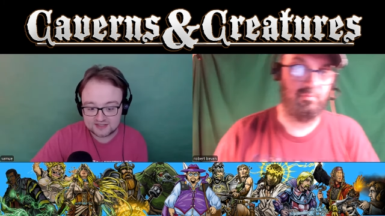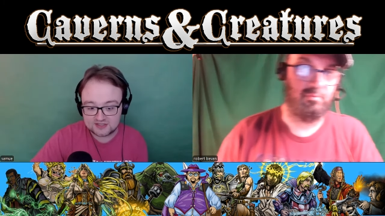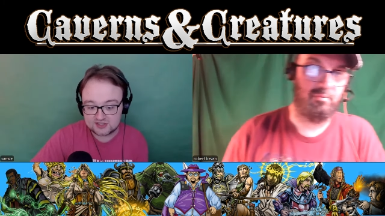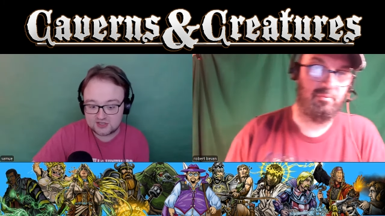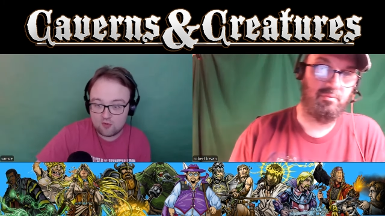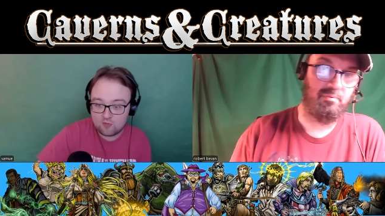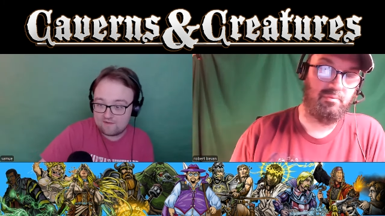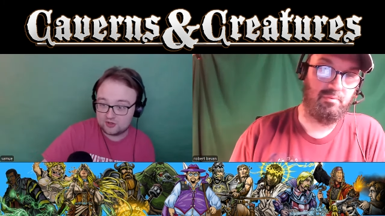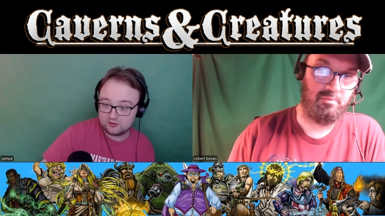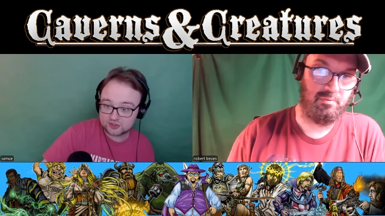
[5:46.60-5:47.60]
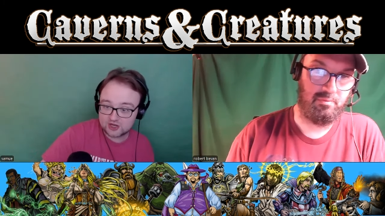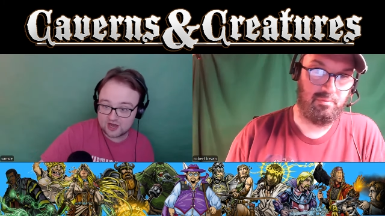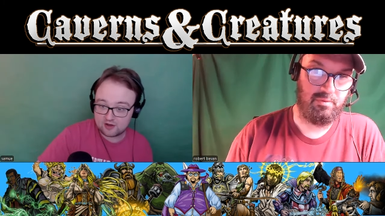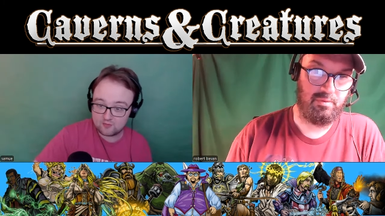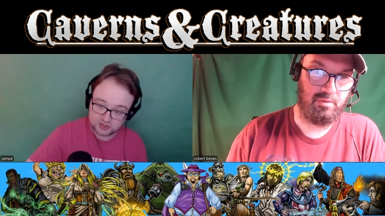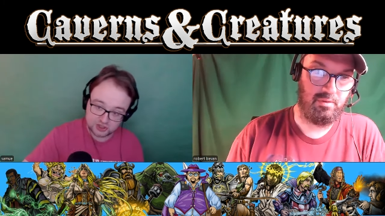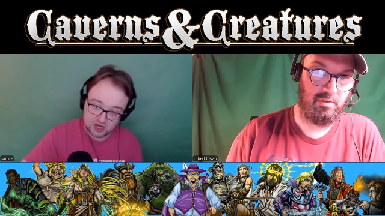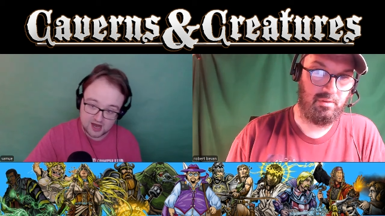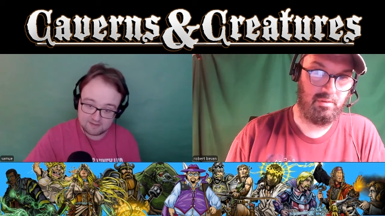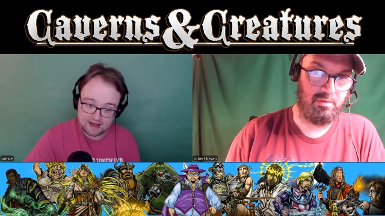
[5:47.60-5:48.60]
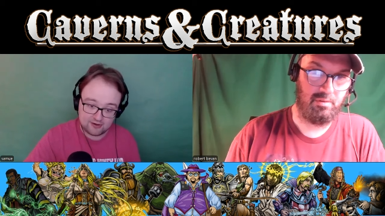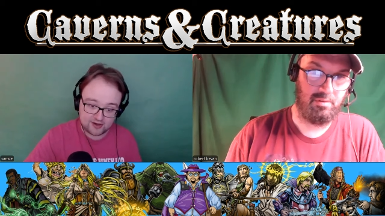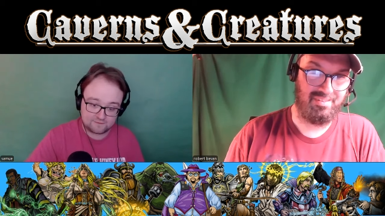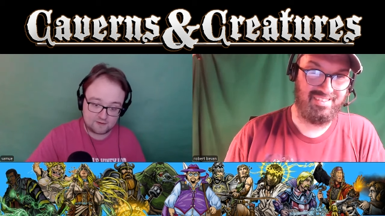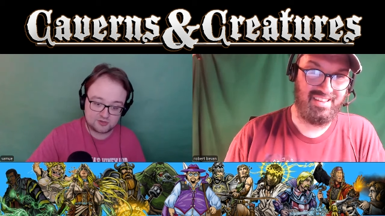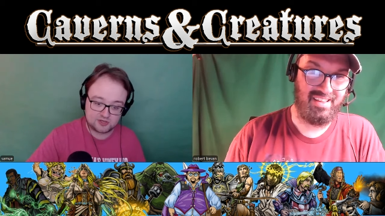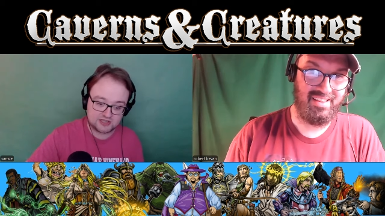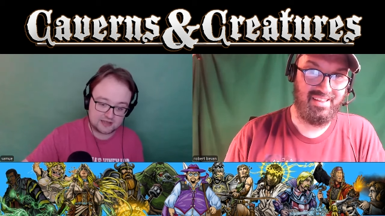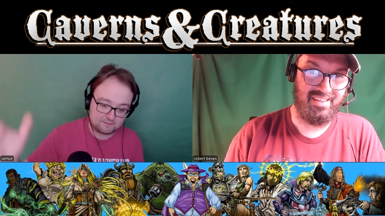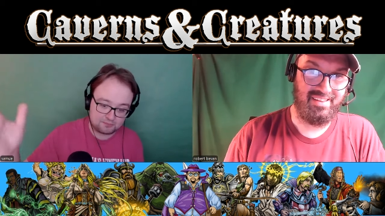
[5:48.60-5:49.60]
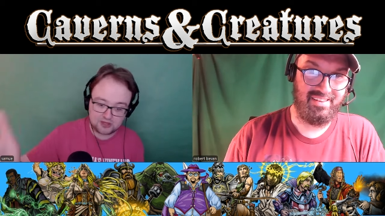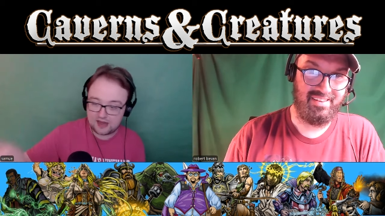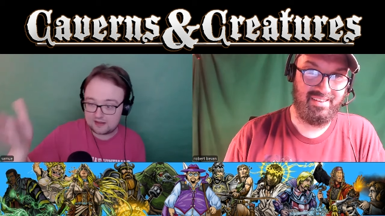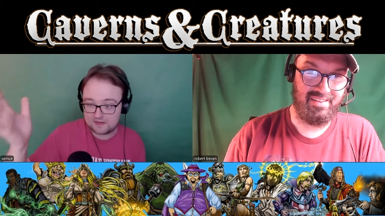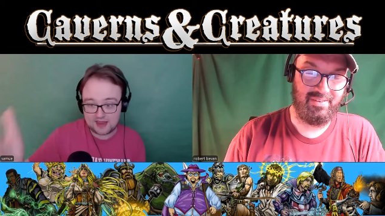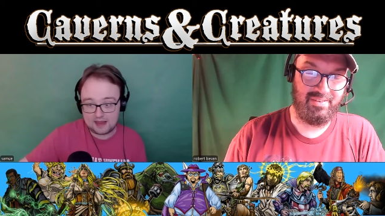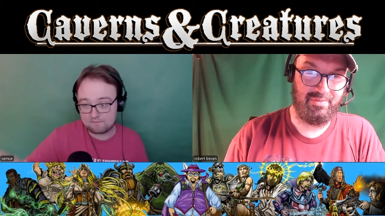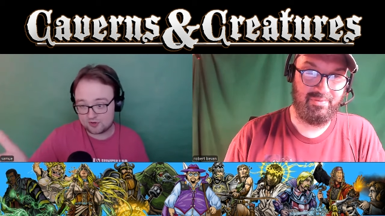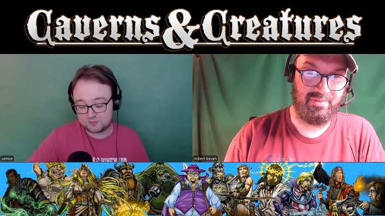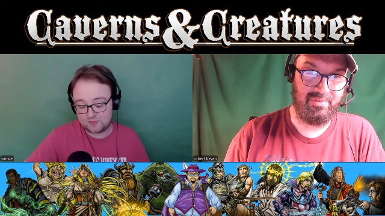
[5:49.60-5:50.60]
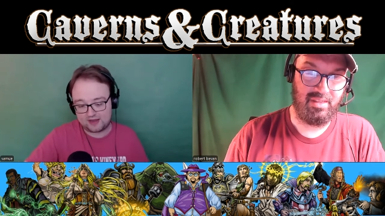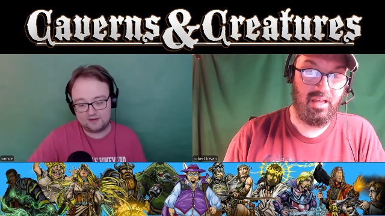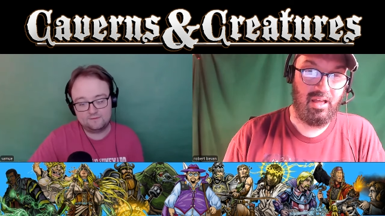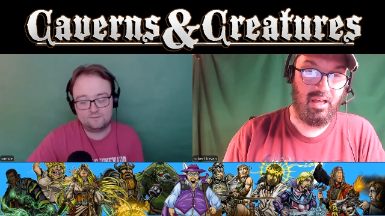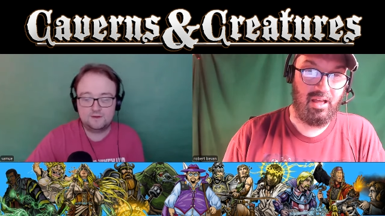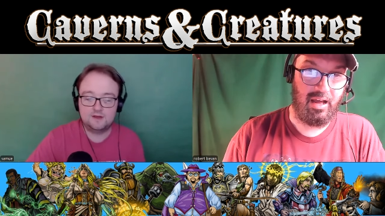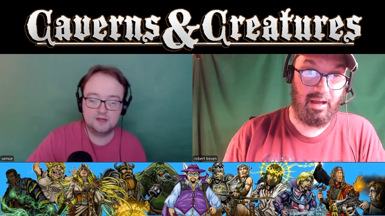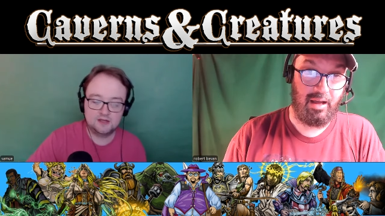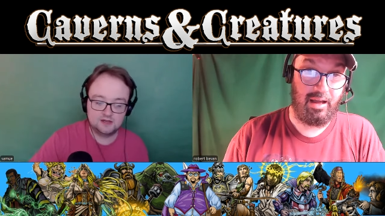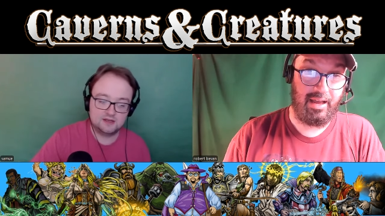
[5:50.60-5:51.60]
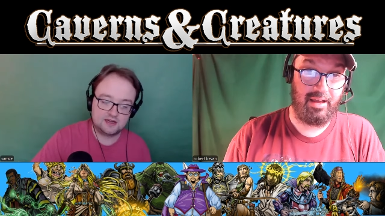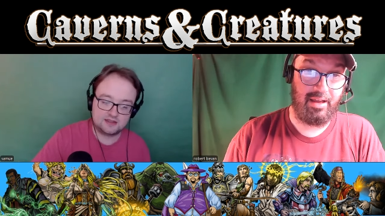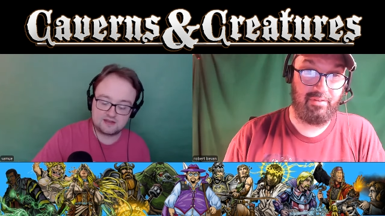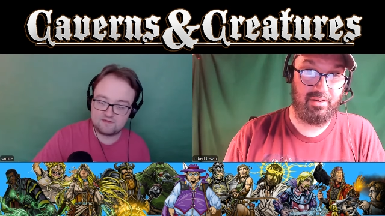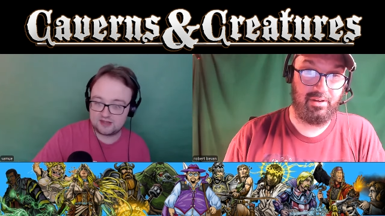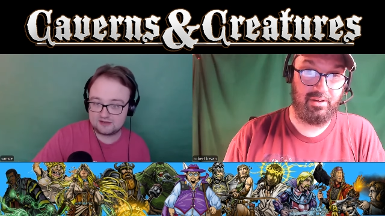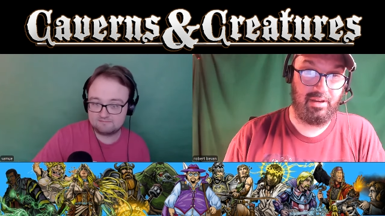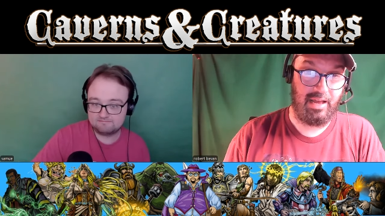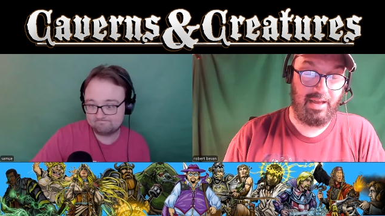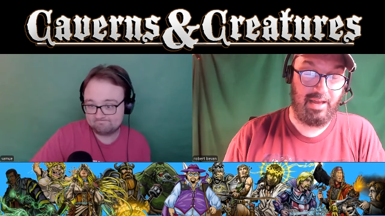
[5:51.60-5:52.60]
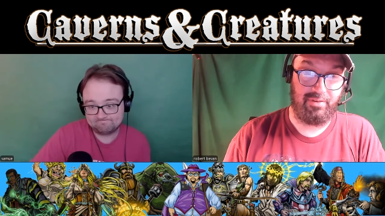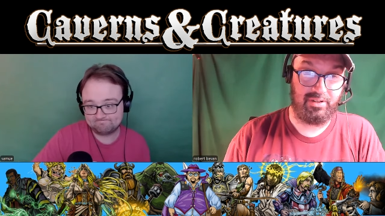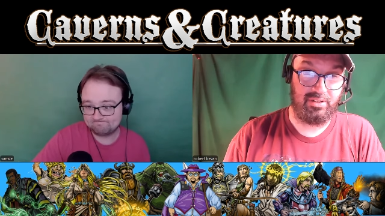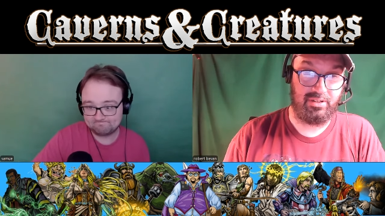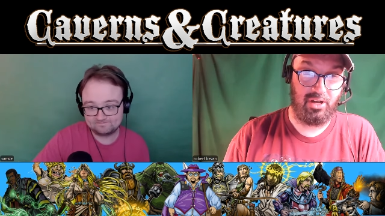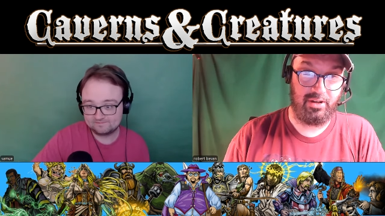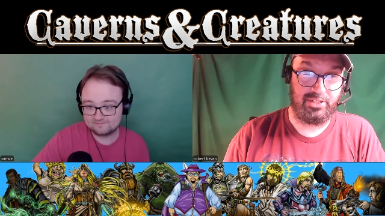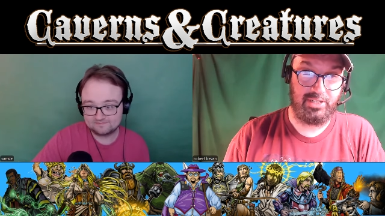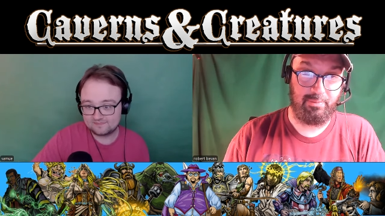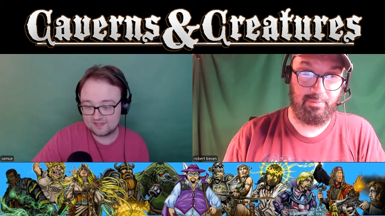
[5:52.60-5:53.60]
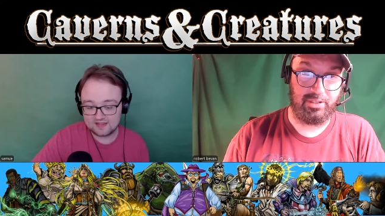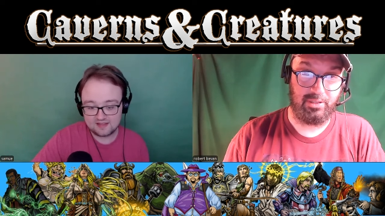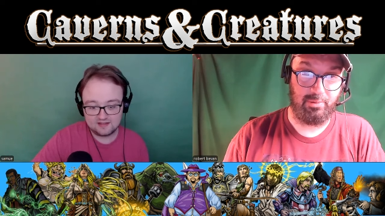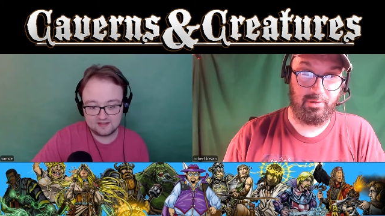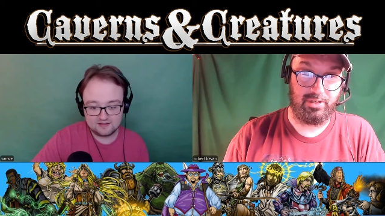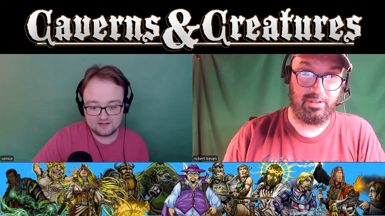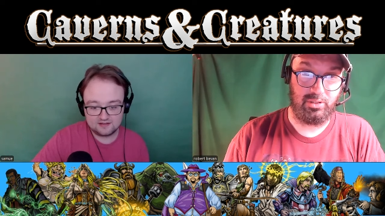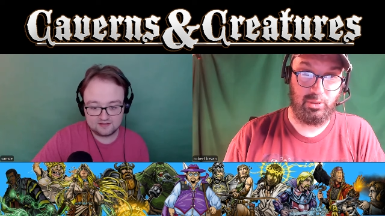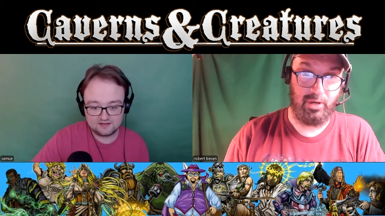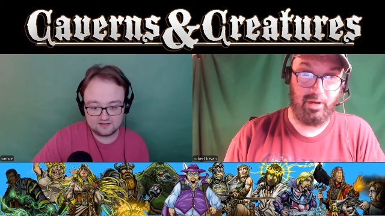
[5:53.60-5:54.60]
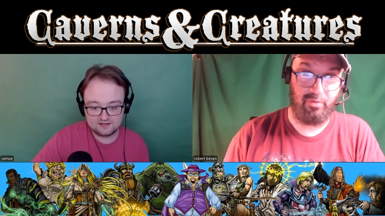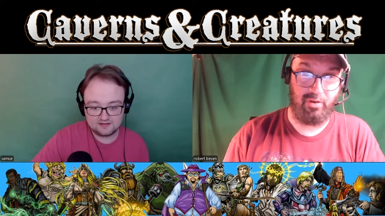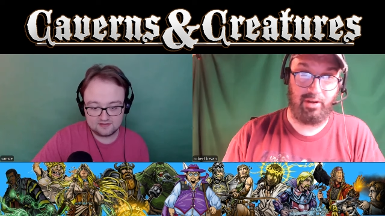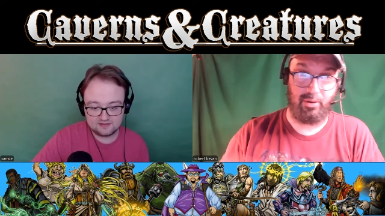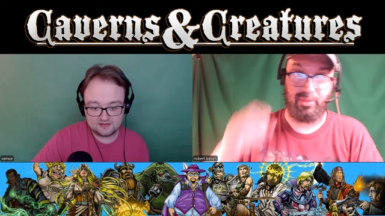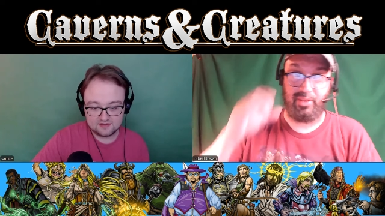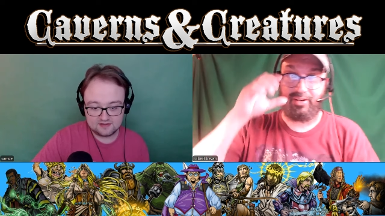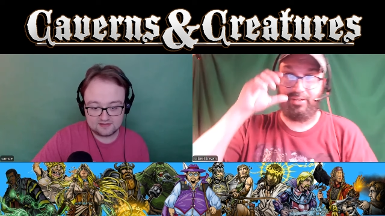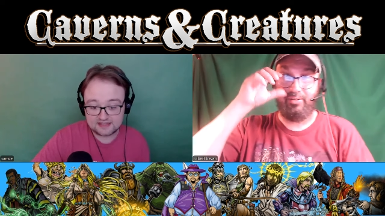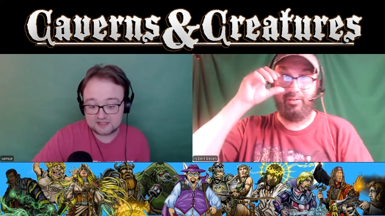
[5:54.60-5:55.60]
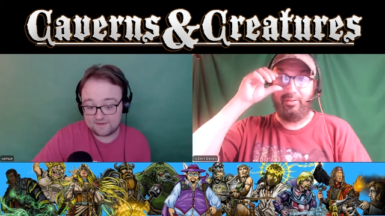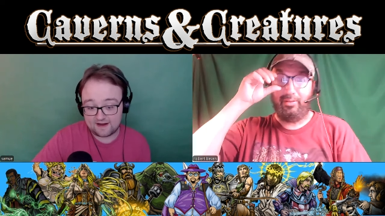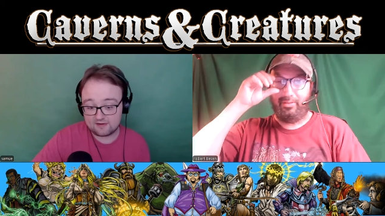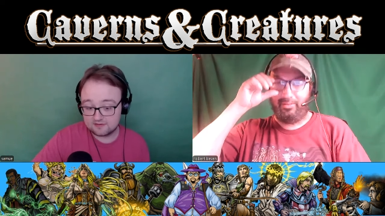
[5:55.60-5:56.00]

Speaker 1: is so revolutionary. We should talk about it from just like a playing the game perspective. Uh, I haven't, anything?
Speaker 2: I haven't gone as deep into the book as you have. I don't think that's
Speaker 1: fair.